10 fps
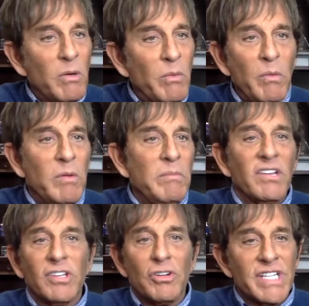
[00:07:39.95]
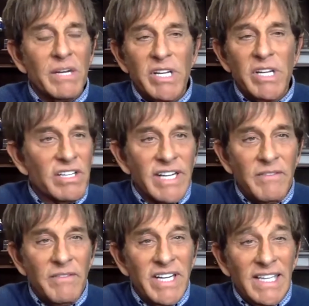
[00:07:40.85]
but we wouldn't be associating with each other
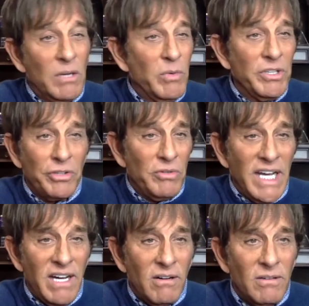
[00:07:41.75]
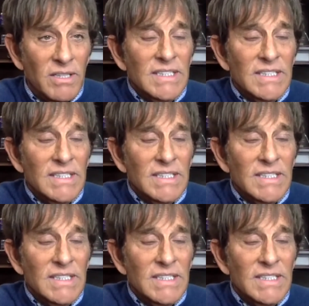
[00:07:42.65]
every day like we do now.